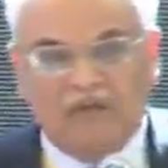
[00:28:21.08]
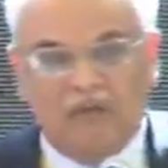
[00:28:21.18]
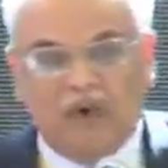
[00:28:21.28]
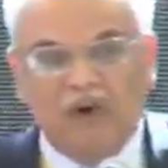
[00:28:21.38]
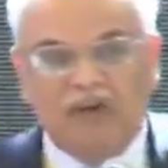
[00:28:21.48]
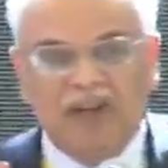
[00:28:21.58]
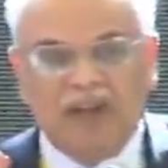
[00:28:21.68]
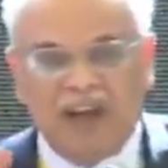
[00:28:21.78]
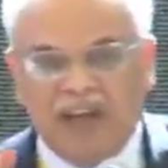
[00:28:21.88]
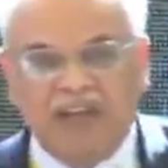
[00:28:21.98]
more
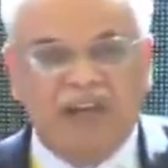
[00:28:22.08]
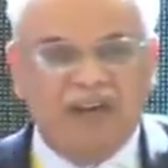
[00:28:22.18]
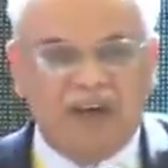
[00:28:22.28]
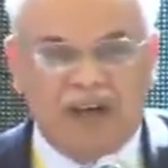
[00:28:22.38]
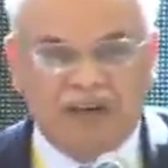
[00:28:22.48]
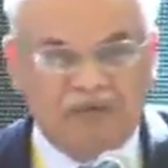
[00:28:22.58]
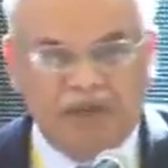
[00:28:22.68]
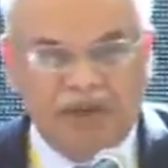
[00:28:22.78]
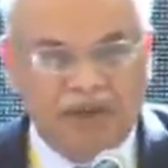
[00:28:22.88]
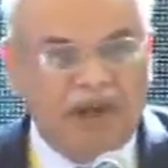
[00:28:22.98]
than any other
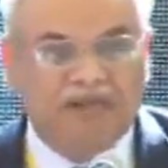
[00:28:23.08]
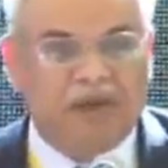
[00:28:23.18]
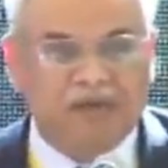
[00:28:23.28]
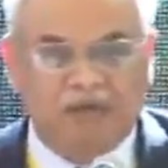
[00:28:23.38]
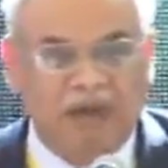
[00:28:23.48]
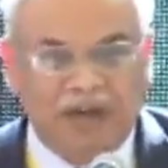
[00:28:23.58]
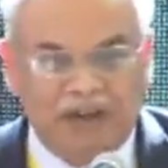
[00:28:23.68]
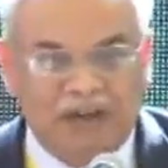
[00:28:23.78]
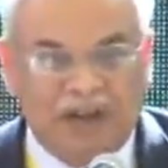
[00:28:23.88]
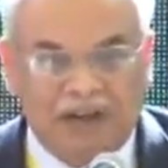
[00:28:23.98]
country except
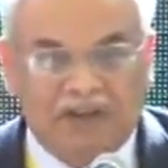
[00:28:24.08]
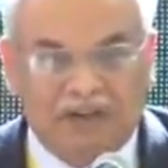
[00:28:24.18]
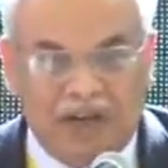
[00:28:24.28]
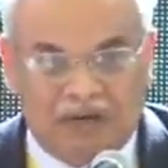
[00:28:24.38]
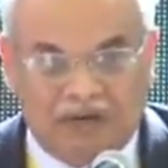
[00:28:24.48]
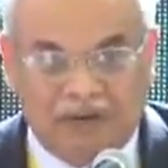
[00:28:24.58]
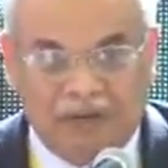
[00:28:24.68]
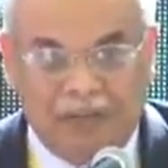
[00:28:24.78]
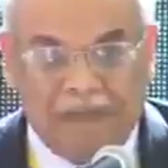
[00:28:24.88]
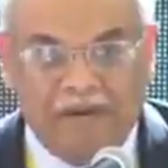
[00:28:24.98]
Afghanistan itself.
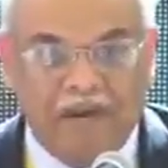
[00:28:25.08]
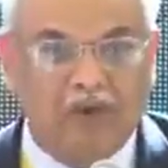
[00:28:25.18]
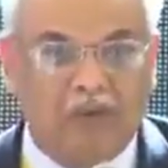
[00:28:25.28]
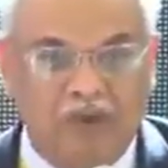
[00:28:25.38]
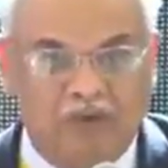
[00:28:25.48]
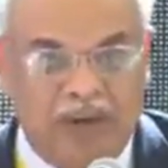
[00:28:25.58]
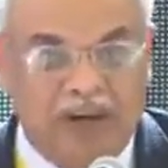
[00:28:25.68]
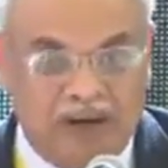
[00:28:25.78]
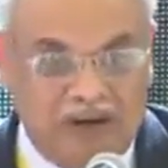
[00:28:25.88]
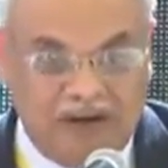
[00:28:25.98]
We should be
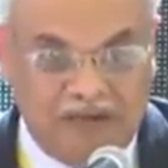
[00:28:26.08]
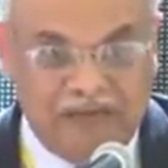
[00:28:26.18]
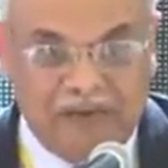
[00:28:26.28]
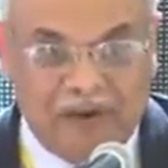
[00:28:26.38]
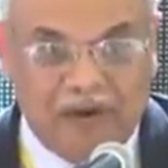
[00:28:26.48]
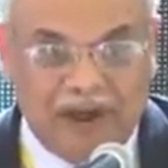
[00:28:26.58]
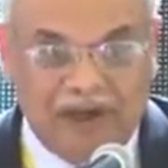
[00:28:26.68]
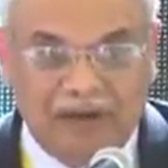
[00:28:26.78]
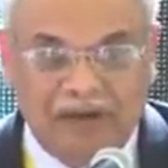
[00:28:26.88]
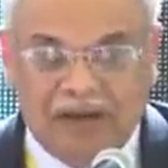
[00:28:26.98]
very clear on
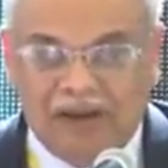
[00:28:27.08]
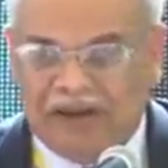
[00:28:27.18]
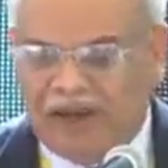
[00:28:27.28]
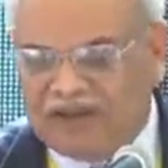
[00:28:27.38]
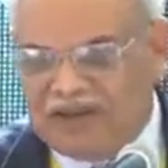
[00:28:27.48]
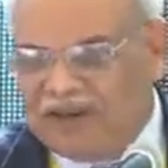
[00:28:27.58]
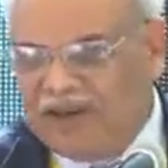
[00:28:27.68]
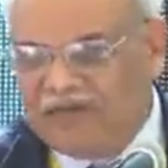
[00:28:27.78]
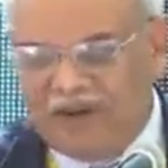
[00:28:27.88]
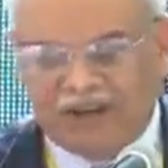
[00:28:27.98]
that.
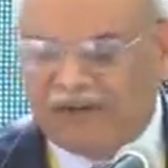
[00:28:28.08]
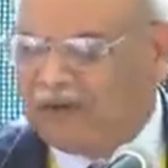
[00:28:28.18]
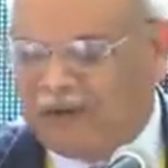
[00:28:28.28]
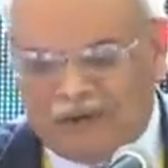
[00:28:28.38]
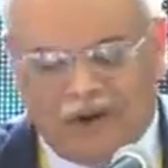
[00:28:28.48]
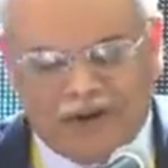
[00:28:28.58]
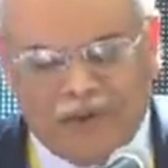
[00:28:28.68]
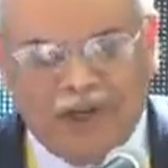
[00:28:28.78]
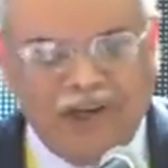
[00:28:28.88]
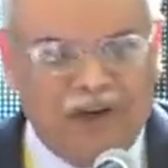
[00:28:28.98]
Yesterday, in fact, it was Dr.
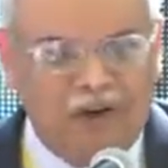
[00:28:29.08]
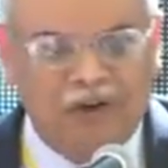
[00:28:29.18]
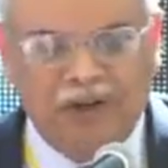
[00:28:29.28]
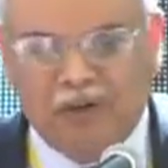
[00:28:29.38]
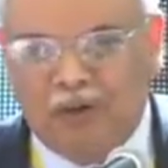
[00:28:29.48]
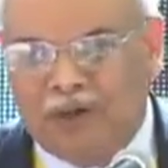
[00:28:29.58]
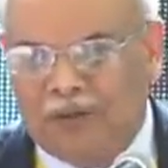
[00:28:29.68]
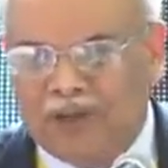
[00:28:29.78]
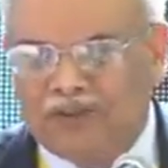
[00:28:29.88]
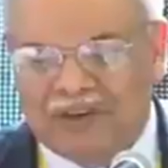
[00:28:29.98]
Maleeha Lodhi who had
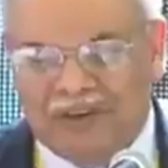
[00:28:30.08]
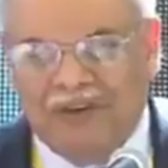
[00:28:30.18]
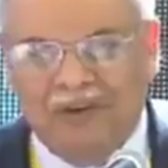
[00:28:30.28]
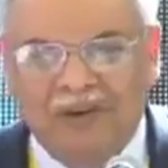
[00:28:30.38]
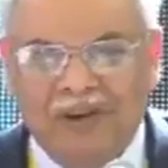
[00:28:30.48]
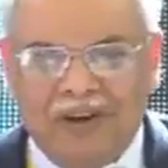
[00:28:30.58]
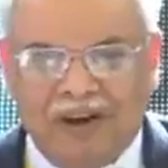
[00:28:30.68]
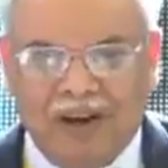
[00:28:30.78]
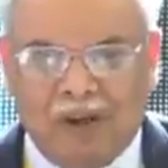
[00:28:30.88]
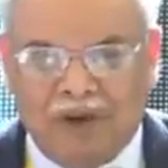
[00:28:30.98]
mentioned uh,
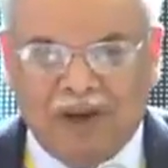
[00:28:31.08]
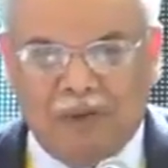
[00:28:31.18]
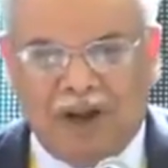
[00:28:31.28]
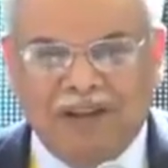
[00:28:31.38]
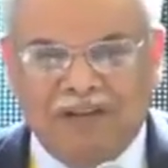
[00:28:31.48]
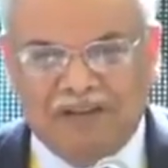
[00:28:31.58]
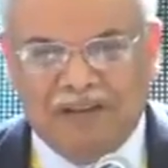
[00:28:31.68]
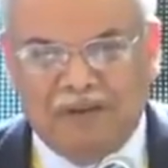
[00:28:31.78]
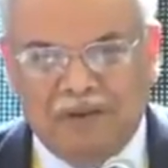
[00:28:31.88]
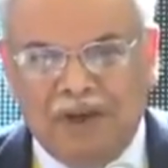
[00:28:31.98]
Allama Iqbal's
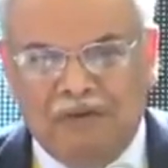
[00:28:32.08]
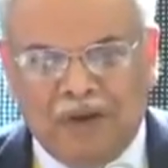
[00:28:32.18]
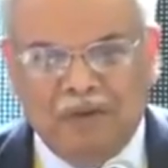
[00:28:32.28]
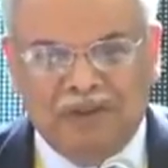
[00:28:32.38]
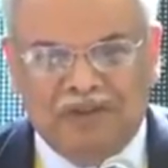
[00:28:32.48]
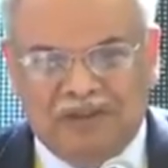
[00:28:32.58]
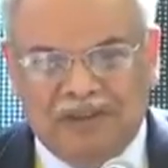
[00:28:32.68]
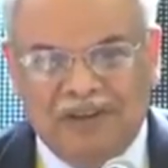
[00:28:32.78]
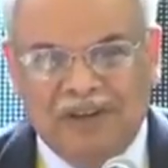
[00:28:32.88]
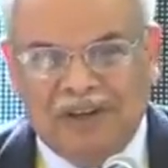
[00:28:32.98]
uh, very famous
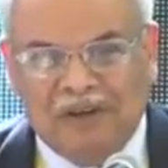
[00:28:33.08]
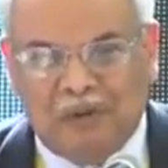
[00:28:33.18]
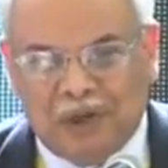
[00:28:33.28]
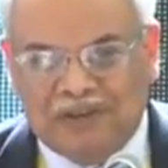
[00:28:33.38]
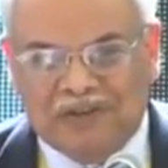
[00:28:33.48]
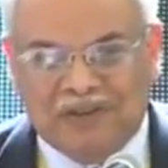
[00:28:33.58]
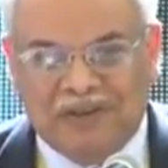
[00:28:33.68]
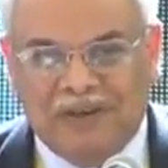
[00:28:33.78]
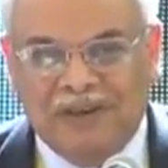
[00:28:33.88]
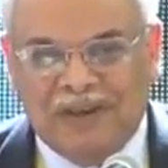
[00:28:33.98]
uh, verse,
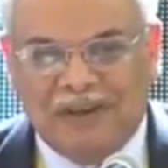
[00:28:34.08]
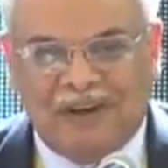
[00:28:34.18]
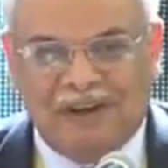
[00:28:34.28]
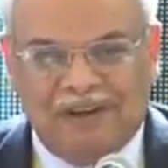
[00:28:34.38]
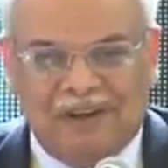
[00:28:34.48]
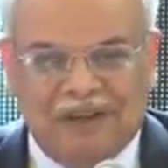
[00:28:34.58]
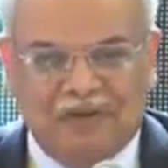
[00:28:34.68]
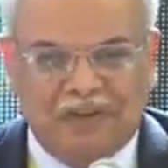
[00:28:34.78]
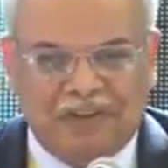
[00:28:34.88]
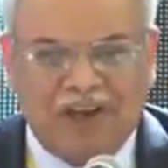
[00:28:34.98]
uh, uh,
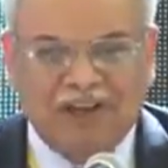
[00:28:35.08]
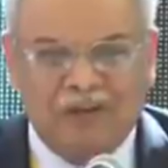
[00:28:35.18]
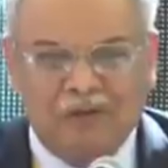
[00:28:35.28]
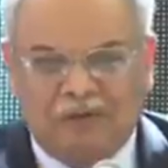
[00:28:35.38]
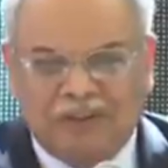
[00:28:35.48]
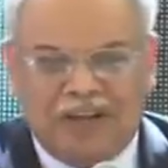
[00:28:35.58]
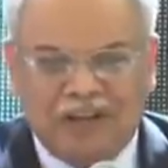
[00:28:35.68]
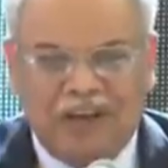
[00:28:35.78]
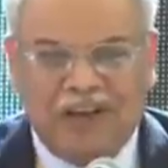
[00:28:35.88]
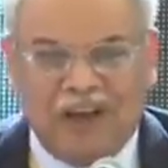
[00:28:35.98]
As Fasadeu
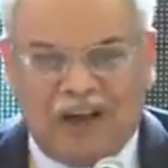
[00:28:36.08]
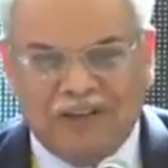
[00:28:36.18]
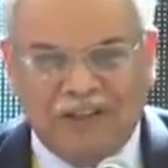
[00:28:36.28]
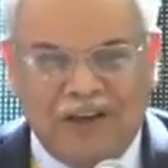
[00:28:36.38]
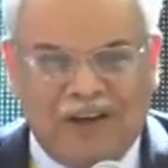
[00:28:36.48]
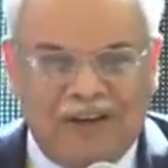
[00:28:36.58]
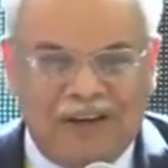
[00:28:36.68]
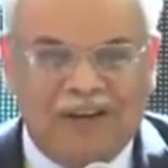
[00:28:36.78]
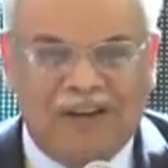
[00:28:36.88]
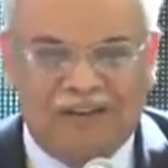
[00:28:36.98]
Fasade Asiya,
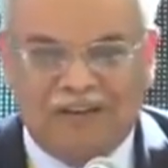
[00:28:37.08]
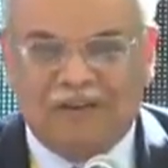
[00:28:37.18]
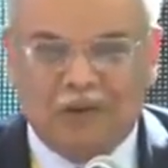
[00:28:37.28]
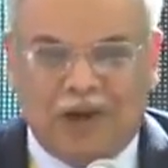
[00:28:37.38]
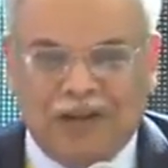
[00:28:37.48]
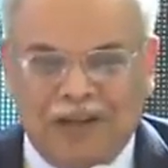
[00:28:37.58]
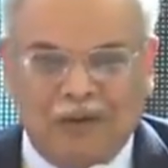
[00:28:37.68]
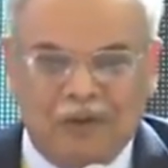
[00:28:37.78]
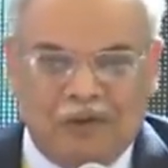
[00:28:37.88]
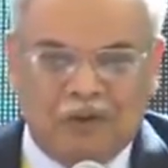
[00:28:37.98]
As
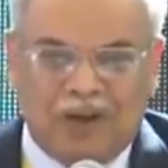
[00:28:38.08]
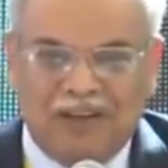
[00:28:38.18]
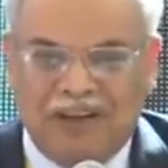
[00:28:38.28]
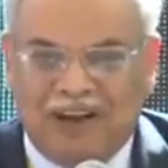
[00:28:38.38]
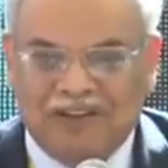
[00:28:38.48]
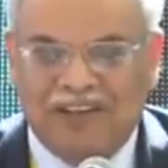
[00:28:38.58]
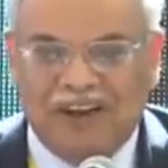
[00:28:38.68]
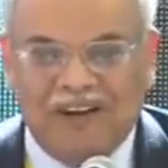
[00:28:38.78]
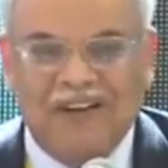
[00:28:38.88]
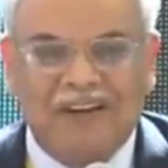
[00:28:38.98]
Kushadeu Kushade
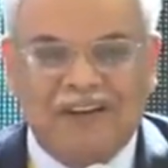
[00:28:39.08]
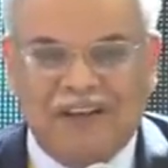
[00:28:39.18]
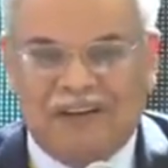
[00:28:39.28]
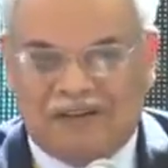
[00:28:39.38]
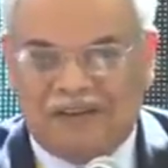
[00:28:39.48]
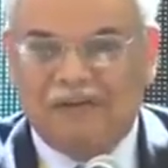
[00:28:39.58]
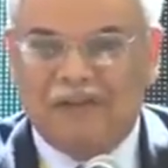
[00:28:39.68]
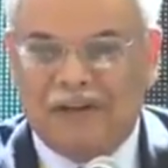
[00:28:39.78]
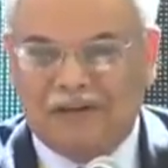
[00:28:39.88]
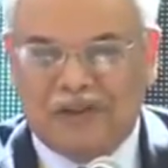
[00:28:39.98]
Asiya, that if
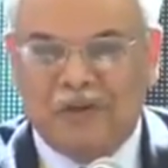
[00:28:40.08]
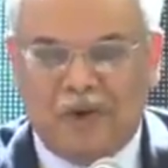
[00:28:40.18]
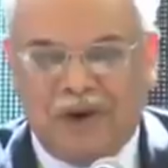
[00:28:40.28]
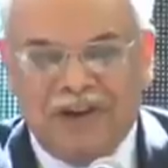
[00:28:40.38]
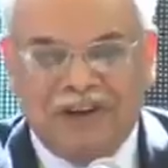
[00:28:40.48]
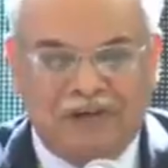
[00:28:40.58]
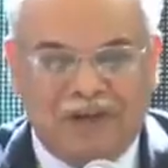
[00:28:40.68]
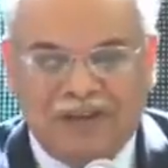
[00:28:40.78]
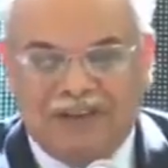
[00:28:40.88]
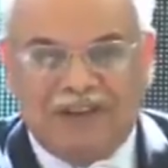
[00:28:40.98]
there is turmoil in
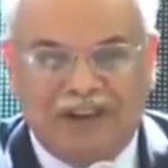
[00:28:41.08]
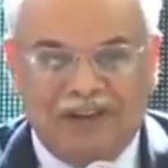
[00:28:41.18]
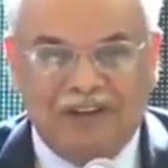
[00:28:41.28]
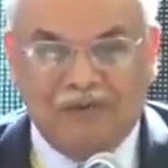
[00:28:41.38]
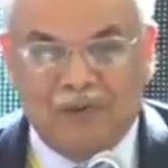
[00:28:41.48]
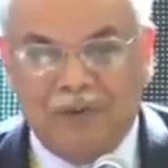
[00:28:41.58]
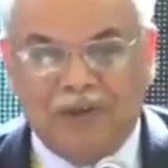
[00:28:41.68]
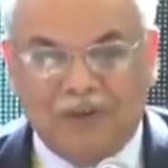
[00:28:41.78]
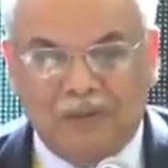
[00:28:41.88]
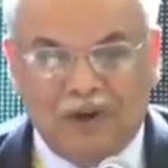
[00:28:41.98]
Afghanistan, there would
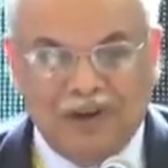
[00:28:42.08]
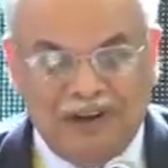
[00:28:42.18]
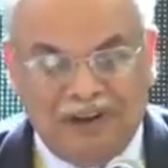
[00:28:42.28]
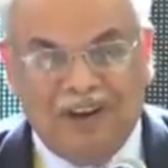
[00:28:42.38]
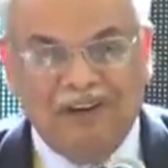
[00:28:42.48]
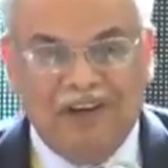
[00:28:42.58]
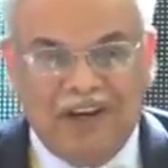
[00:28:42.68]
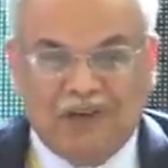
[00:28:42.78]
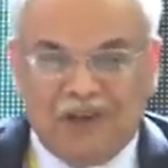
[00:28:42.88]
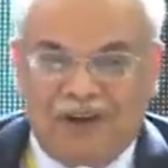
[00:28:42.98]
be turmoil in uh,
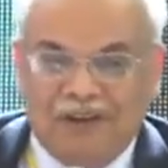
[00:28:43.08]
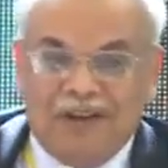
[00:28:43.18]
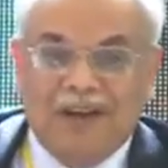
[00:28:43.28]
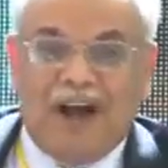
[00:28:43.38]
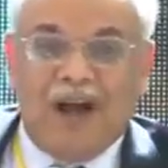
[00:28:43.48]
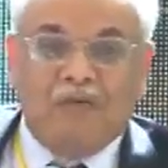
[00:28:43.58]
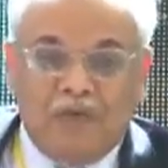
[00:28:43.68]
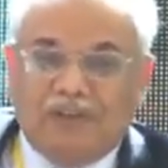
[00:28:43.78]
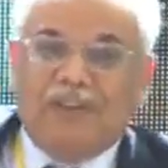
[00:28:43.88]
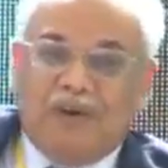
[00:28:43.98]
Asia. I
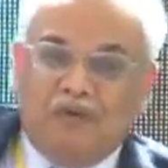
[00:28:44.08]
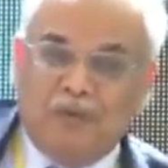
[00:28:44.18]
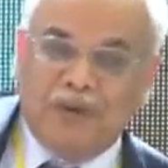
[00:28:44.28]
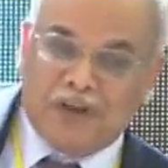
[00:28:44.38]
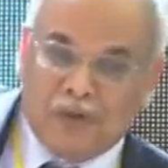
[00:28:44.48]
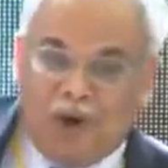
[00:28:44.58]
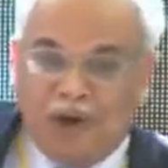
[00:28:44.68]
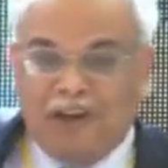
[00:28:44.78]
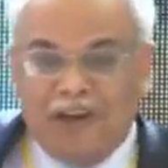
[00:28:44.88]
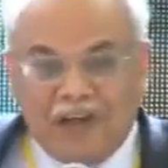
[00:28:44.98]
wish there would be
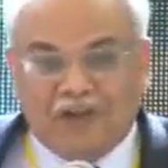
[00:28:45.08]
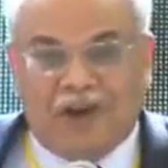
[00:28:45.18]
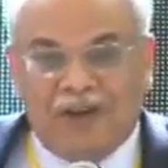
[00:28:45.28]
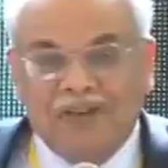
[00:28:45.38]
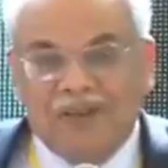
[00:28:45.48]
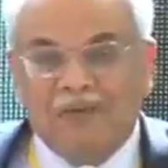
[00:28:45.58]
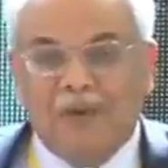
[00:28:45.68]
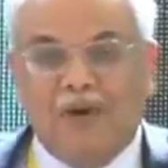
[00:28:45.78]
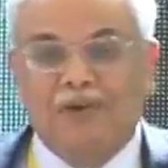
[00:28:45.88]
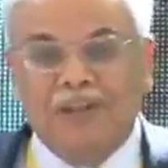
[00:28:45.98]
turmoil in Asia,
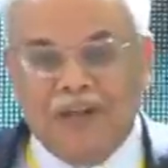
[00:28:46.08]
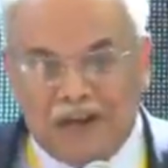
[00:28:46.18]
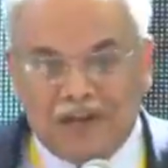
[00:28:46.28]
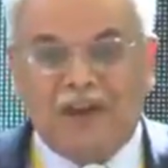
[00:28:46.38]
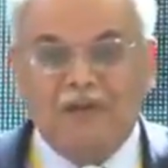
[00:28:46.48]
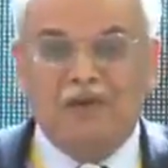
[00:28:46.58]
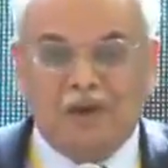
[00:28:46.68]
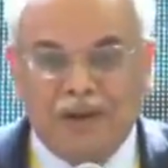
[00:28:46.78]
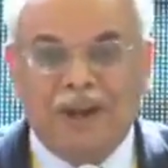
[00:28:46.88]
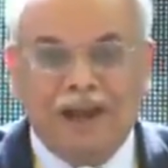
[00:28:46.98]
because then Asia will
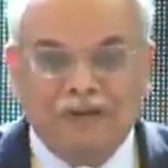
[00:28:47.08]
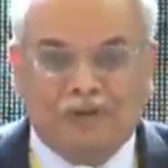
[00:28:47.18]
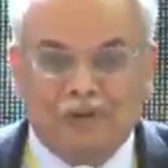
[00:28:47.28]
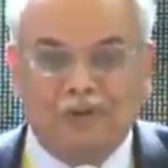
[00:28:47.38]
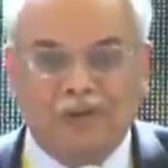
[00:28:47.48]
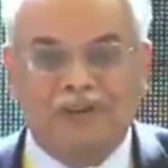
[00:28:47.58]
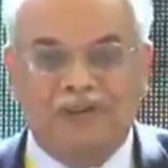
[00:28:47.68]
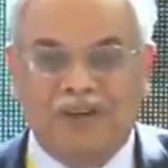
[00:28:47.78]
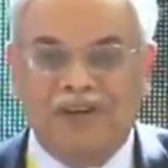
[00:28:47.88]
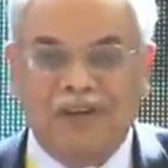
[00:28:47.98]
join hands to do this
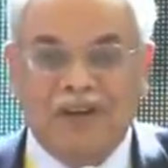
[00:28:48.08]
thing.